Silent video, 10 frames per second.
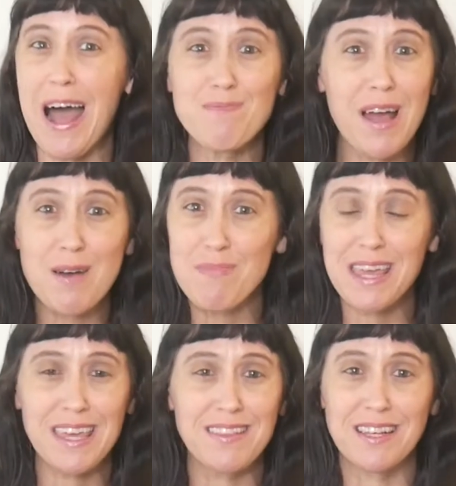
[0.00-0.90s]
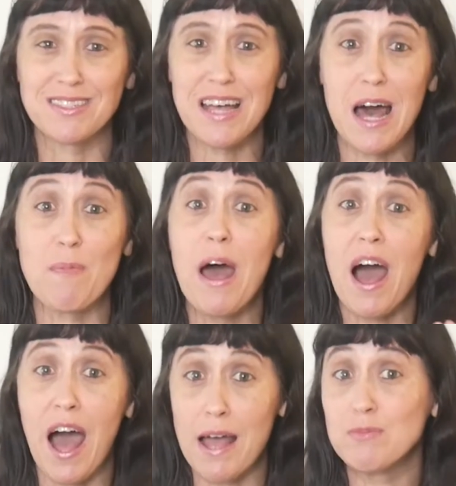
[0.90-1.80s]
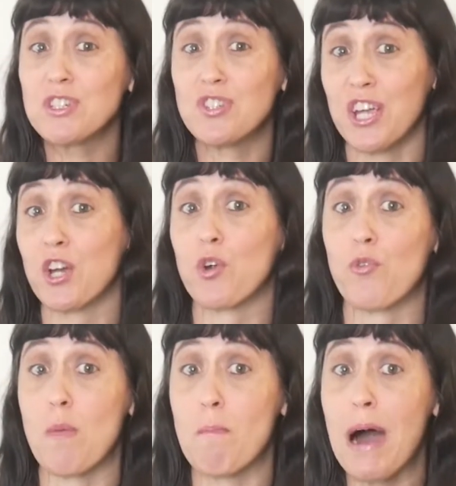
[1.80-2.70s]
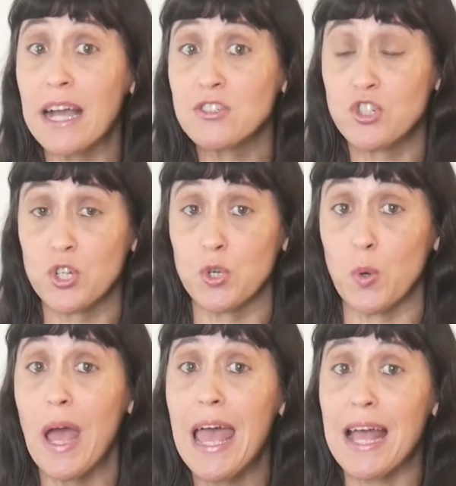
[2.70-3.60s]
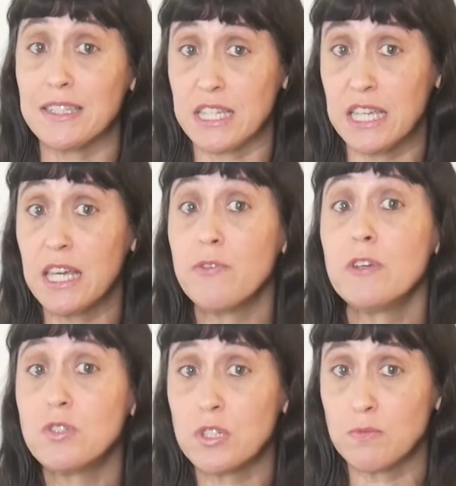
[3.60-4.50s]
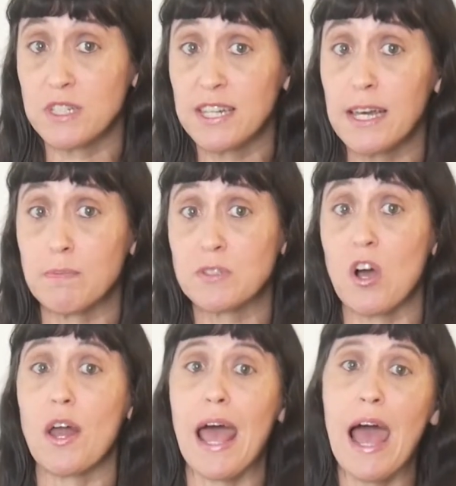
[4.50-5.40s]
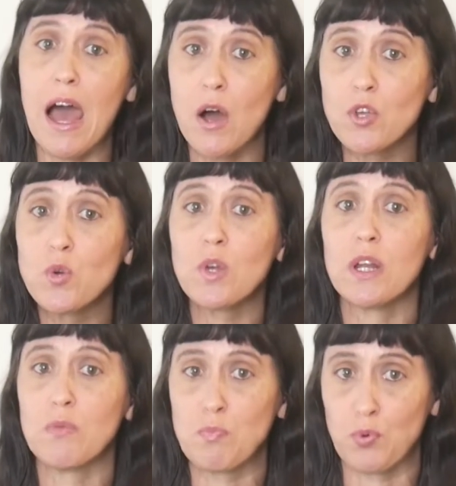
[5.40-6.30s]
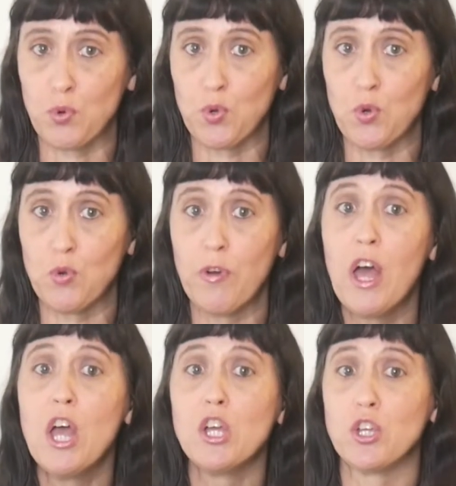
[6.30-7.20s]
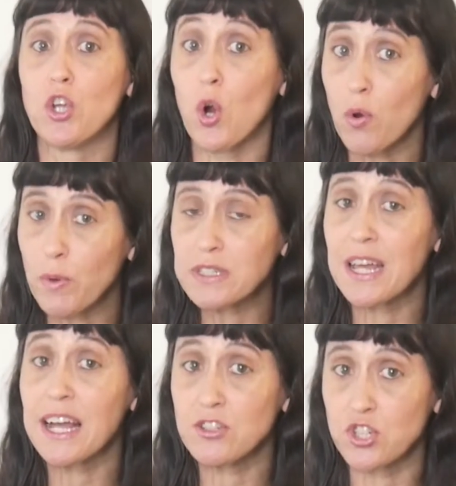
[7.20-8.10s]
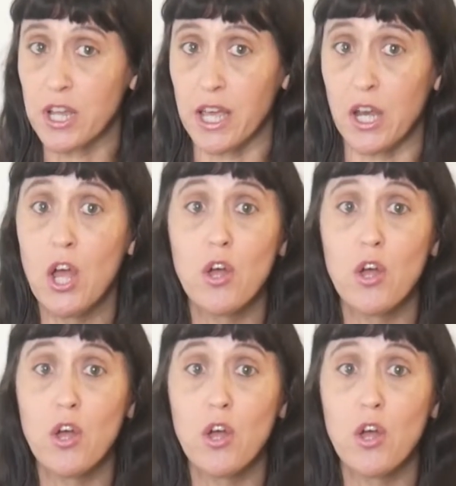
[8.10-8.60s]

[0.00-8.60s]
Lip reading: I'm not making this up. I'm just here to remind you and to give you some tips on how you can improve your retention